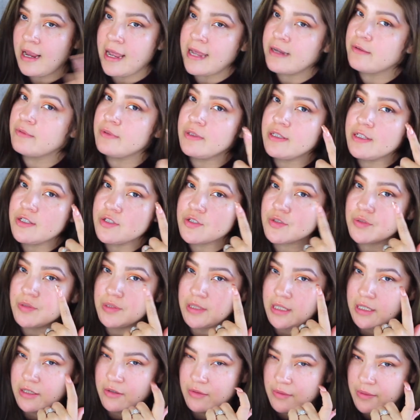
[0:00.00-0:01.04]
I really don't
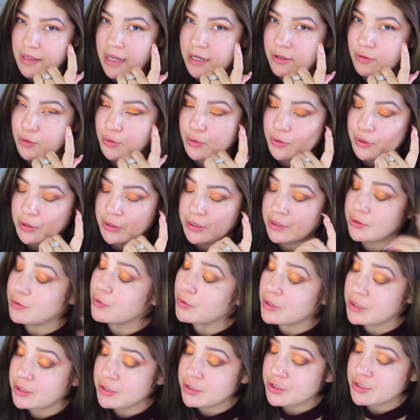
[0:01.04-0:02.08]
like how that
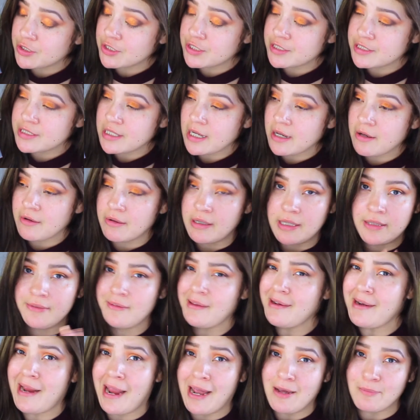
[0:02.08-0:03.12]
corner turns out, and
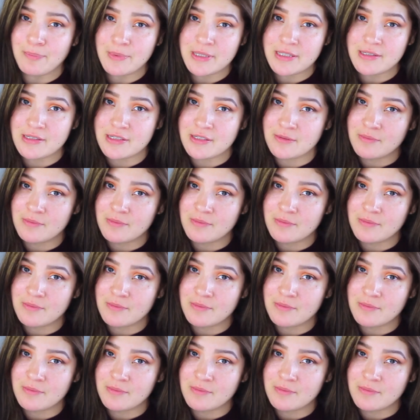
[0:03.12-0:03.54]
that happens.